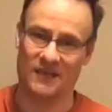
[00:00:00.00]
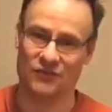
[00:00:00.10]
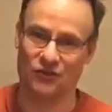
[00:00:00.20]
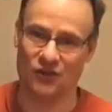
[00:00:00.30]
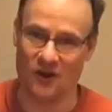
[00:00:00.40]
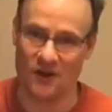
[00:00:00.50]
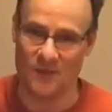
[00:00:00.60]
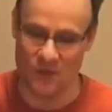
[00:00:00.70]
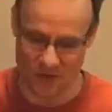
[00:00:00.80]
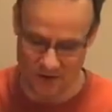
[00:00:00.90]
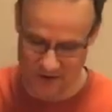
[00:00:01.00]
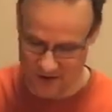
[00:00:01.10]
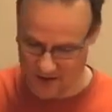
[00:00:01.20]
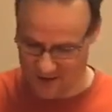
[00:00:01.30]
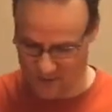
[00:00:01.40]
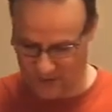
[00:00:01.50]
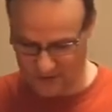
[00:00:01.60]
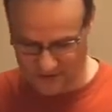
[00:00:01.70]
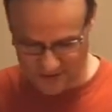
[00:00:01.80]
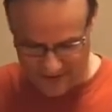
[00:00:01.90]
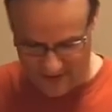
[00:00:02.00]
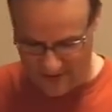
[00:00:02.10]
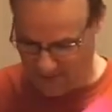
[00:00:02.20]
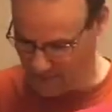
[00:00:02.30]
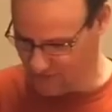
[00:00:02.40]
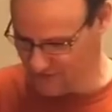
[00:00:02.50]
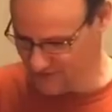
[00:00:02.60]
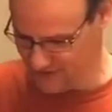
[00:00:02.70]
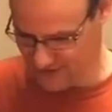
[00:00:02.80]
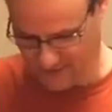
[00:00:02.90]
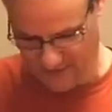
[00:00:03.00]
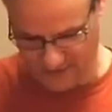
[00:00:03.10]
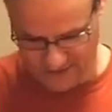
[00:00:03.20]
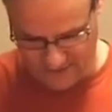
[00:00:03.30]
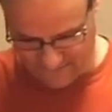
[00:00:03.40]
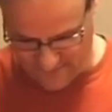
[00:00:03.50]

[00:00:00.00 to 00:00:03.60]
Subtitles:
cardboard works. I'm gonna use this pink stuff.